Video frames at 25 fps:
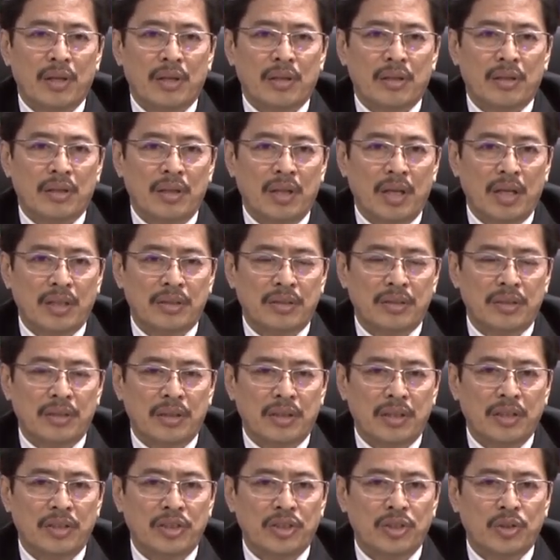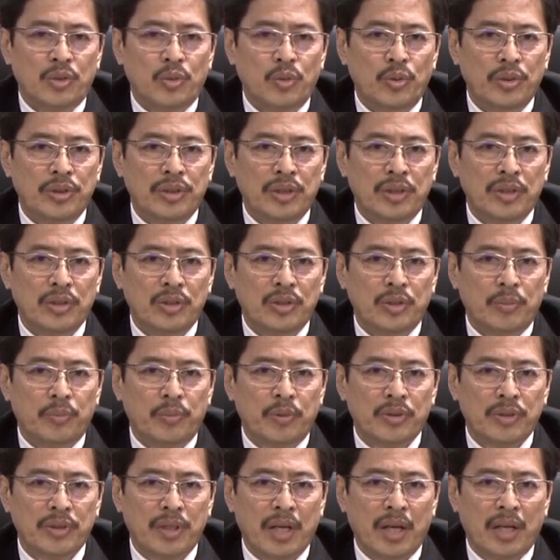Thus, it is crucial to
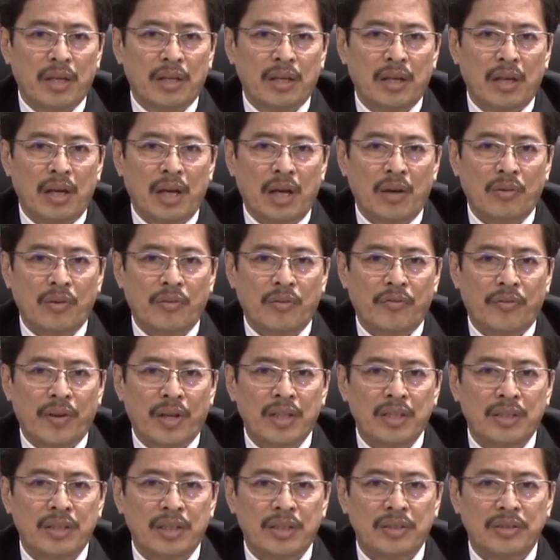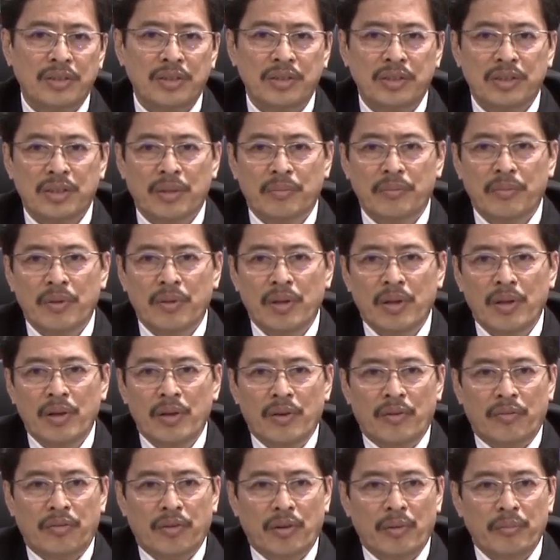protect our financial system
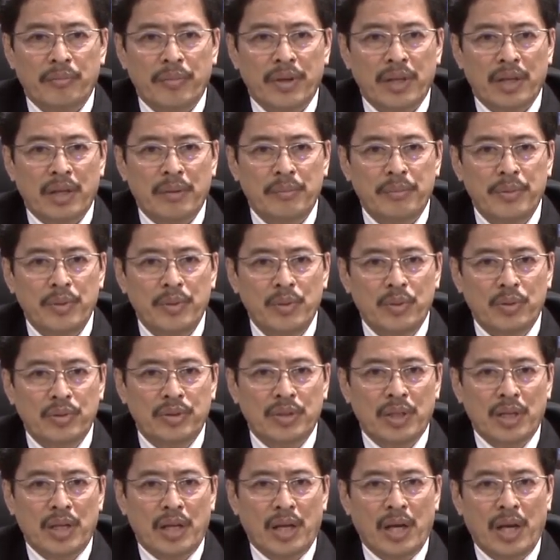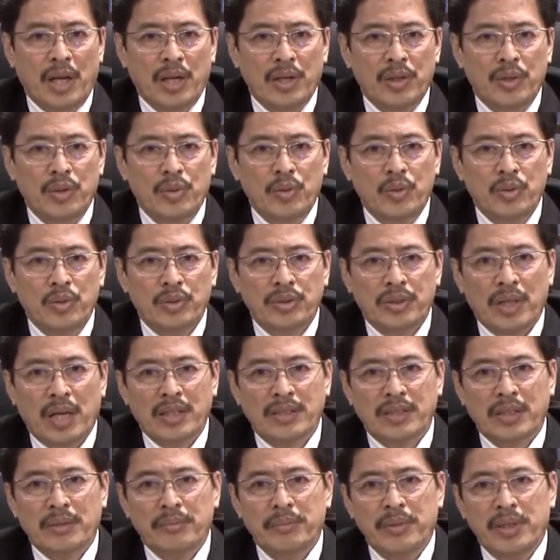from being abused and used
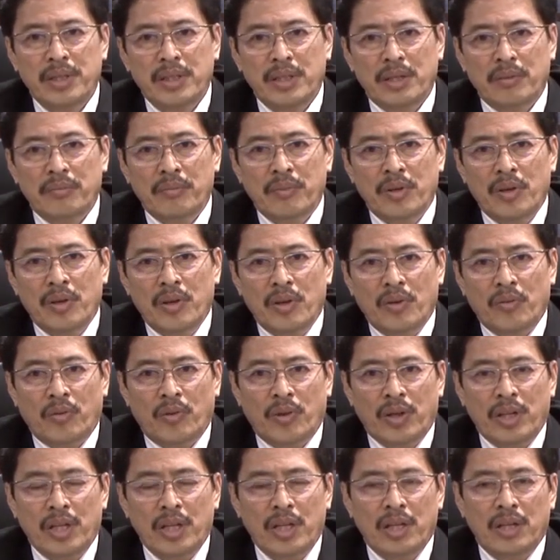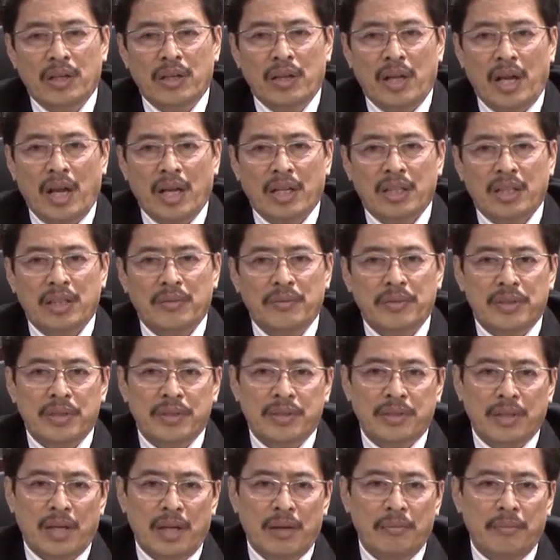as a medium for illegal
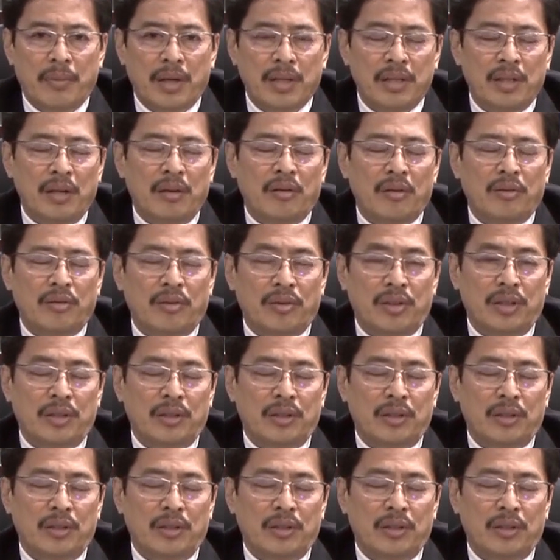activities and money laundering.